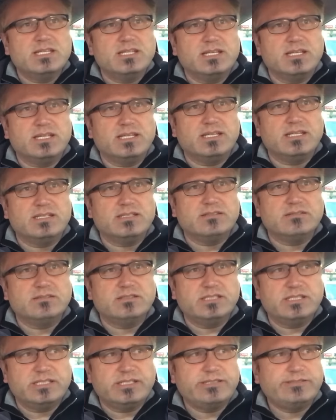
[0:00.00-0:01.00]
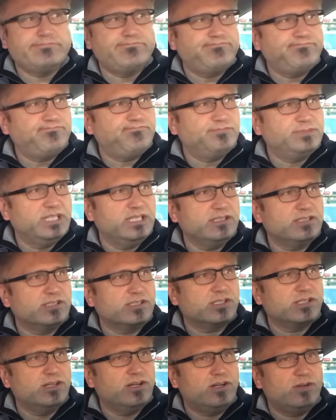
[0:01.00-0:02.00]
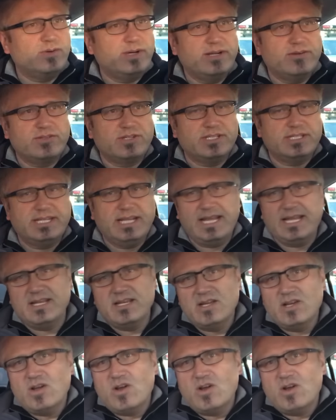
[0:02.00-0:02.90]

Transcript: And uh, yeah, just an all-around good day.